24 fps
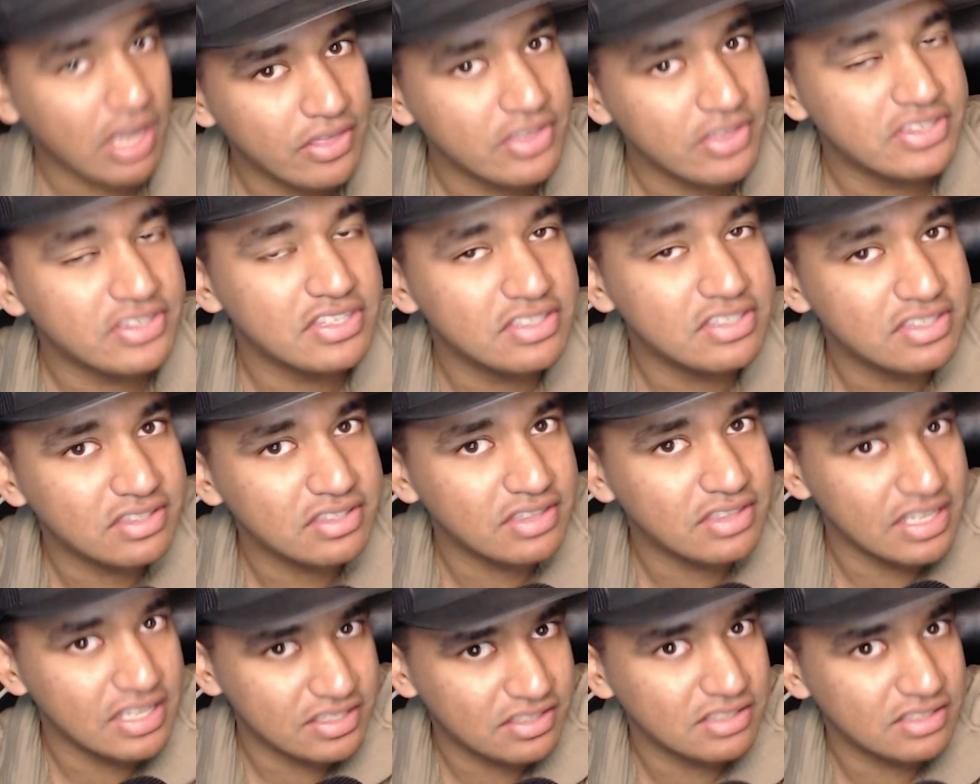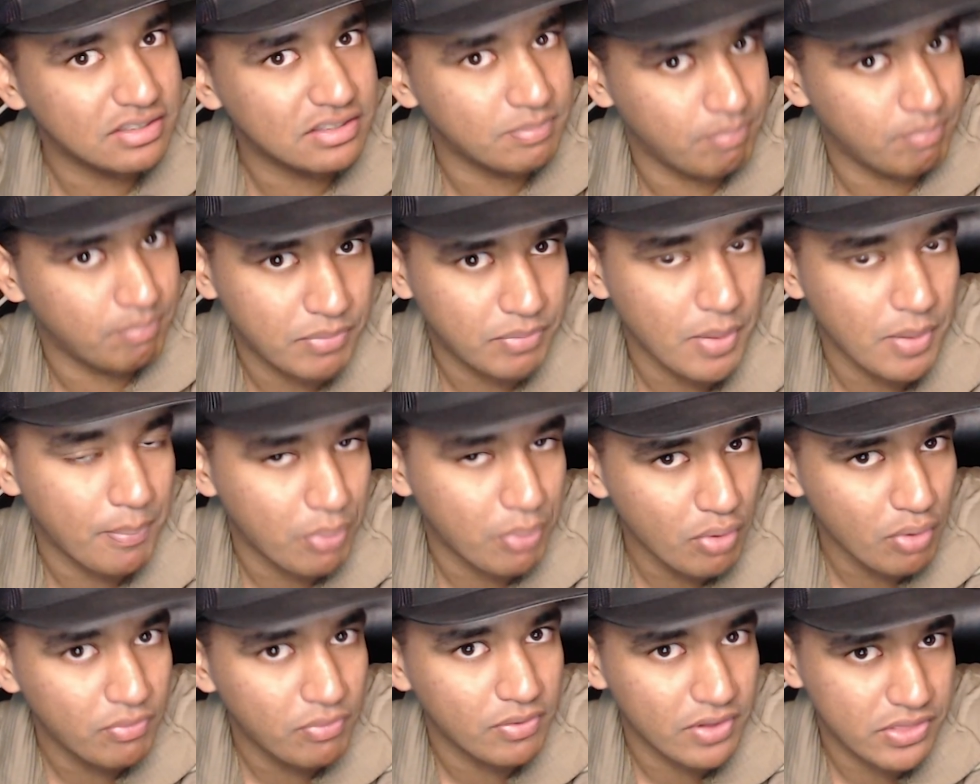this is the
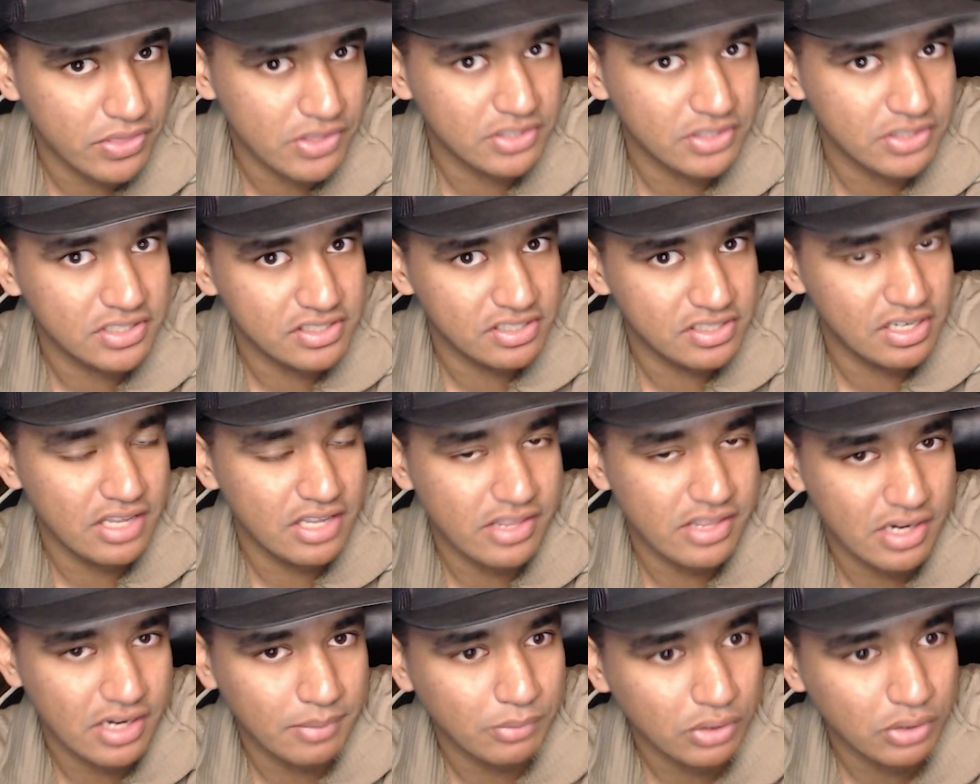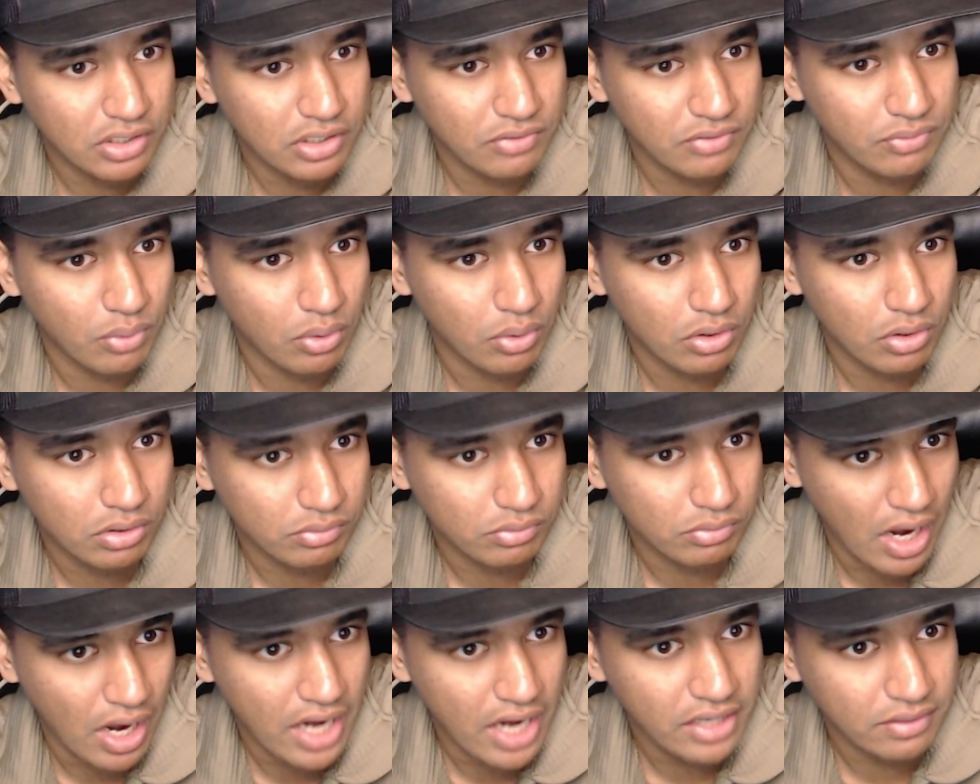proof of authenticity that I'm looking for,
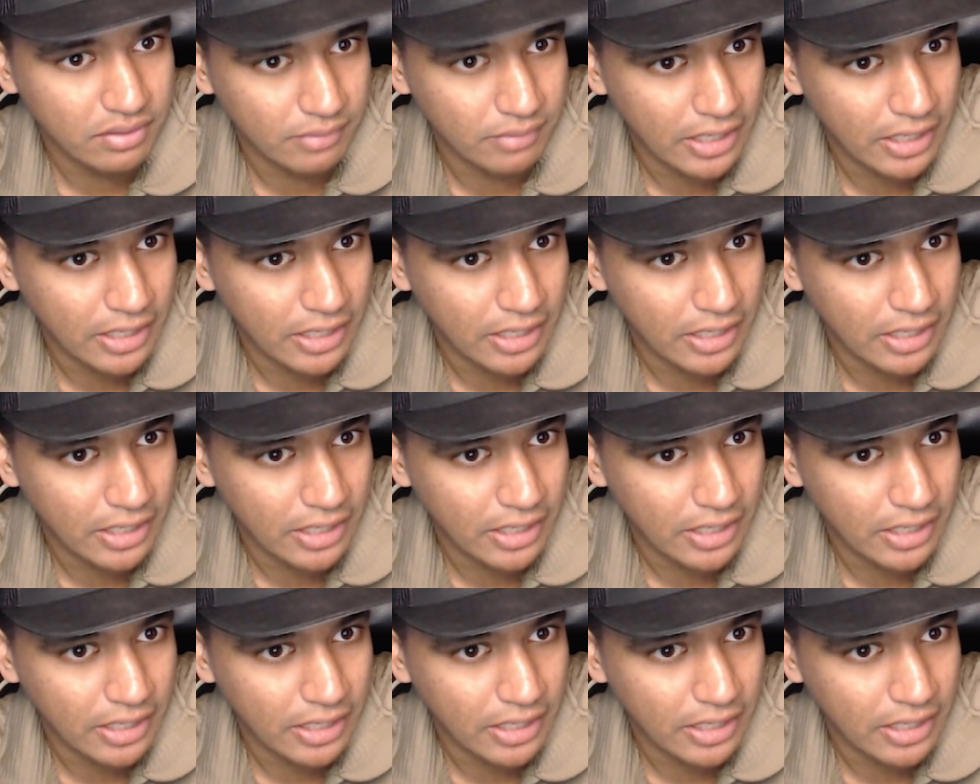right?